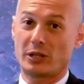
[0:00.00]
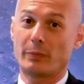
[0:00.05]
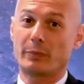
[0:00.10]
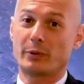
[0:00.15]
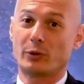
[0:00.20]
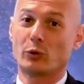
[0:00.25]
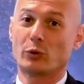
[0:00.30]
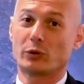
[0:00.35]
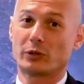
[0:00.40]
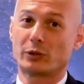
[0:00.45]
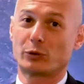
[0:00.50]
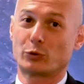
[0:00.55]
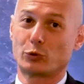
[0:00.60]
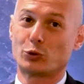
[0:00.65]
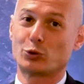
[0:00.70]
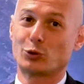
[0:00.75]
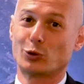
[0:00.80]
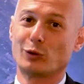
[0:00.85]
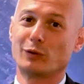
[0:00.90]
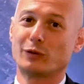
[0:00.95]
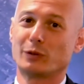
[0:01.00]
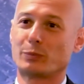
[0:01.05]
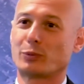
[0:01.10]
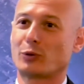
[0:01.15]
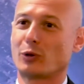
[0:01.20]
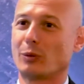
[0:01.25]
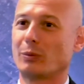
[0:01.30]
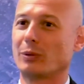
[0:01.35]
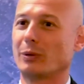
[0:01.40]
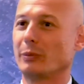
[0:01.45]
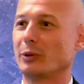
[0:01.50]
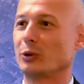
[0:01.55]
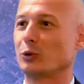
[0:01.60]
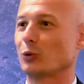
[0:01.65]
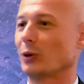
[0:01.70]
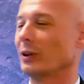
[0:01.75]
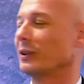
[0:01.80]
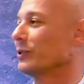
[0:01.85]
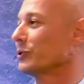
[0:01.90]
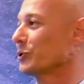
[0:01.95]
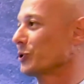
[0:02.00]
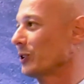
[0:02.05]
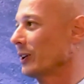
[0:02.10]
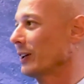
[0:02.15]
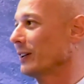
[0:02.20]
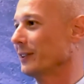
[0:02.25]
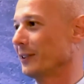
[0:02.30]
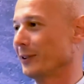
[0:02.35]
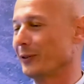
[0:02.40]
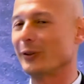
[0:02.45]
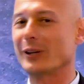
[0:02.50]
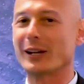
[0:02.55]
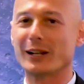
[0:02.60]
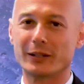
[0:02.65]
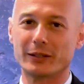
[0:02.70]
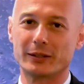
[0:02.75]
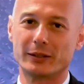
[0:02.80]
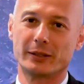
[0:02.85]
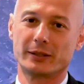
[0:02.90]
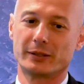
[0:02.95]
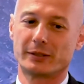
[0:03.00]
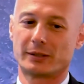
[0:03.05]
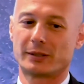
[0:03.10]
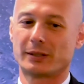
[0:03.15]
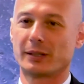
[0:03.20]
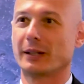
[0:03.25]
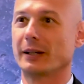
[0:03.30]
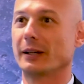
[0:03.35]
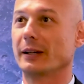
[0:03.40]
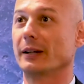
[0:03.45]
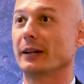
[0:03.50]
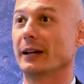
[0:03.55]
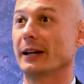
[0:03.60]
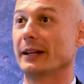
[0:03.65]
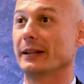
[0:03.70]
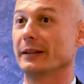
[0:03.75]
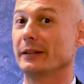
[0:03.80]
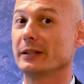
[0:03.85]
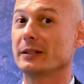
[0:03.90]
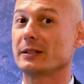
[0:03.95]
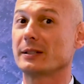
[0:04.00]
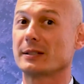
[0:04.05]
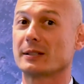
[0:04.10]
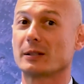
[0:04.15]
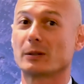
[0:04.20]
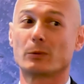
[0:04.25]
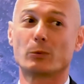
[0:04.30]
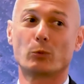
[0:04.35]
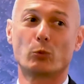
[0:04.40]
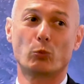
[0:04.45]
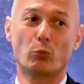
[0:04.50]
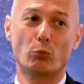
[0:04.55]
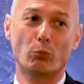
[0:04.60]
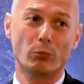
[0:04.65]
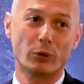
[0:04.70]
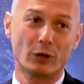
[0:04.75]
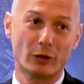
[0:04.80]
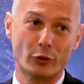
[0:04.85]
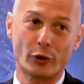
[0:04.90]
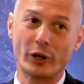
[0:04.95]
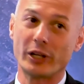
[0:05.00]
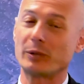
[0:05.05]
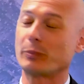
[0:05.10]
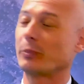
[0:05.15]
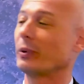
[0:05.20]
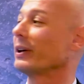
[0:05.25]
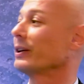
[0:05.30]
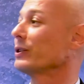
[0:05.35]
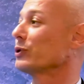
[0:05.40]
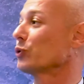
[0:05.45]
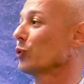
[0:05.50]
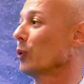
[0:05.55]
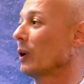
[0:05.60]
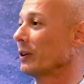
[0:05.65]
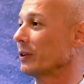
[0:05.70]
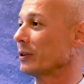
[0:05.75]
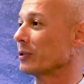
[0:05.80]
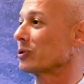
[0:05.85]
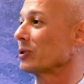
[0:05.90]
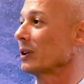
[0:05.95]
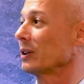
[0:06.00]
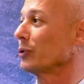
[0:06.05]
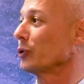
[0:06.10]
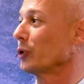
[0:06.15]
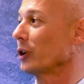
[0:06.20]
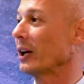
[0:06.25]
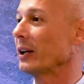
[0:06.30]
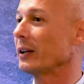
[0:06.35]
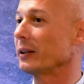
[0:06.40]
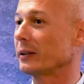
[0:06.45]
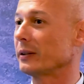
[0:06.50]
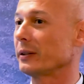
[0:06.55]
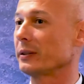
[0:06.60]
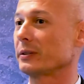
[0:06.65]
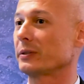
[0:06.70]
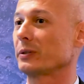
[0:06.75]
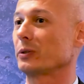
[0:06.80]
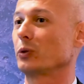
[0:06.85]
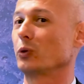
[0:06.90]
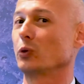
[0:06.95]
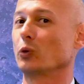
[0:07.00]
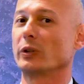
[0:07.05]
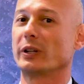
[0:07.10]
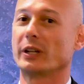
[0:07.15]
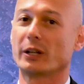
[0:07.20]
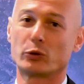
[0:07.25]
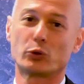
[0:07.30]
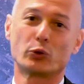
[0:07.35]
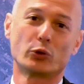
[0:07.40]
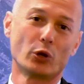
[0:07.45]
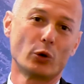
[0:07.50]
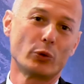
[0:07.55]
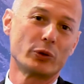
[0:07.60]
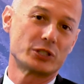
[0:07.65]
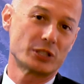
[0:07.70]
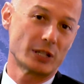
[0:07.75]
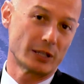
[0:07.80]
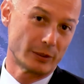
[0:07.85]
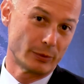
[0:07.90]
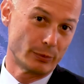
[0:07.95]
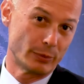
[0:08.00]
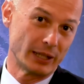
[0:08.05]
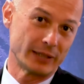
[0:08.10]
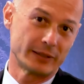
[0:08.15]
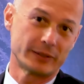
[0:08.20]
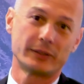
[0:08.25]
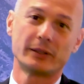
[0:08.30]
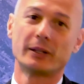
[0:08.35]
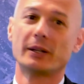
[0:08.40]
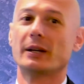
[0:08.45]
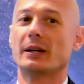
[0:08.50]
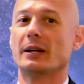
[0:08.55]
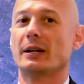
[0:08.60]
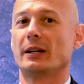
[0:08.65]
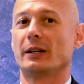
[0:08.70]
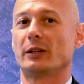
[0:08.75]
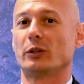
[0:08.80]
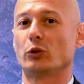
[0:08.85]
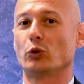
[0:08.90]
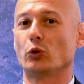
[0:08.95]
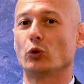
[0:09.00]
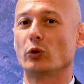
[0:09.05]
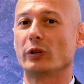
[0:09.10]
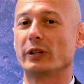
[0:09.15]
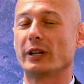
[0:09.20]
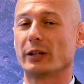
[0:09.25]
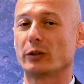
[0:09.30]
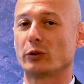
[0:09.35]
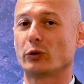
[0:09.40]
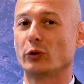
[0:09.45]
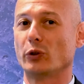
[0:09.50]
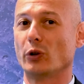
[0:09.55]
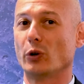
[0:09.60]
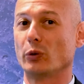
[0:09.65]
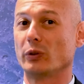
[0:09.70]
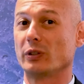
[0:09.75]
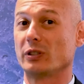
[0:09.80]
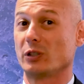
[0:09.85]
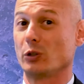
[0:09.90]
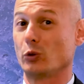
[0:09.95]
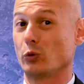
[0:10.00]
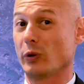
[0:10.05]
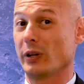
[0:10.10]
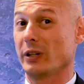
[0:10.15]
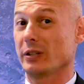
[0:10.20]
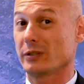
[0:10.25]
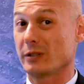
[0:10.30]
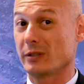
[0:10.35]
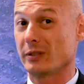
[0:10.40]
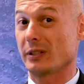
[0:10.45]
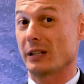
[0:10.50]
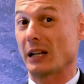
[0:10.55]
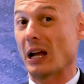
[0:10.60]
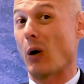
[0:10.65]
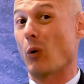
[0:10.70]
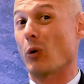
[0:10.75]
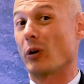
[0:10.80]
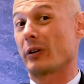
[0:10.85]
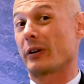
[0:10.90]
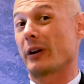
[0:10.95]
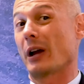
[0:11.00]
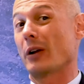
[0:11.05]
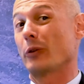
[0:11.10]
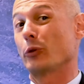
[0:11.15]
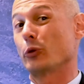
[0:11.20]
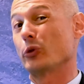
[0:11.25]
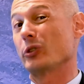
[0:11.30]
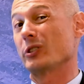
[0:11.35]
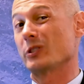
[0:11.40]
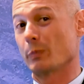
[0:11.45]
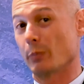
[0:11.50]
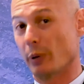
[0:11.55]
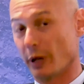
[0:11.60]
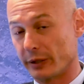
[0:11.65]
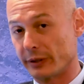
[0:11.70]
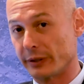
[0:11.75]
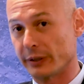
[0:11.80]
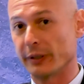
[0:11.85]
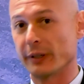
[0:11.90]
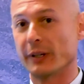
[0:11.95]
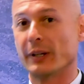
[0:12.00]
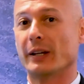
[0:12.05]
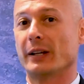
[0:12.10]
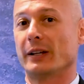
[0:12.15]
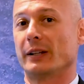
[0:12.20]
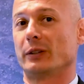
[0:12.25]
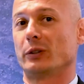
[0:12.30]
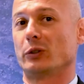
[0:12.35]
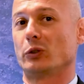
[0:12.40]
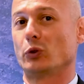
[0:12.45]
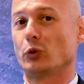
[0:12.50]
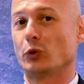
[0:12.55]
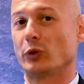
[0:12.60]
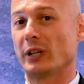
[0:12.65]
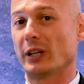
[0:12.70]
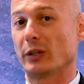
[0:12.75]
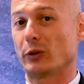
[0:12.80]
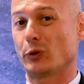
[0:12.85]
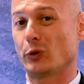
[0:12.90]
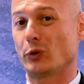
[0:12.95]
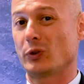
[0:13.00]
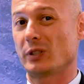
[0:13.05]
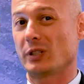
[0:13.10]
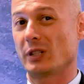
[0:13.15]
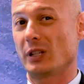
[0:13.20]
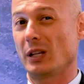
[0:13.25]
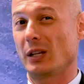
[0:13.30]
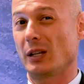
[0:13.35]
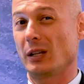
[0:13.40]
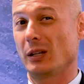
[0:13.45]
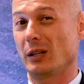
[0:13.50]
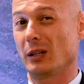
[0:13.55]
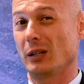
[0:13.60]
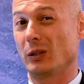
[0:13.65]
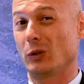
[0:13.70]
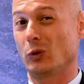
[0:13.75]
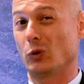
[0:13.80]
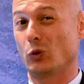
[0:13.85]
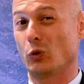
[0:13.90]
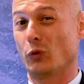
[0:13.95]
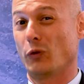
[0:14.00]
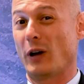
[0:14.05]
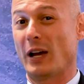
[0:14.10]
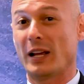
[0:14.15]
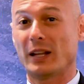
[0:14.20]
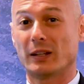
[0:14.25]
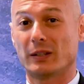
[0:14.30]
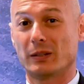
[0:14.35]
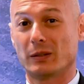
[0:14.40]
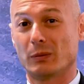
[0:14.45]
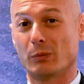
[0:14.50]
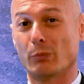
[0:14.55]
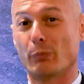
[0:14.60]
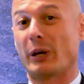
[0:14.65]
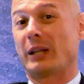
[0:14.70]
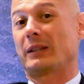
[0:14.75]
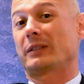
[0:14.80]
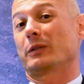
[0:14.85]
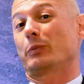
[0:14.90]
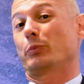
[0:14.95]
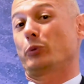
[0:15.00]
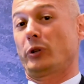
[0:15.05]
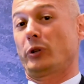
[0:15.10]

step in order to solve a problem is to understand the realities. And this is a great place to understand realities, to get to know each other better, to get to know the situations in our countries better, to get to see, to find better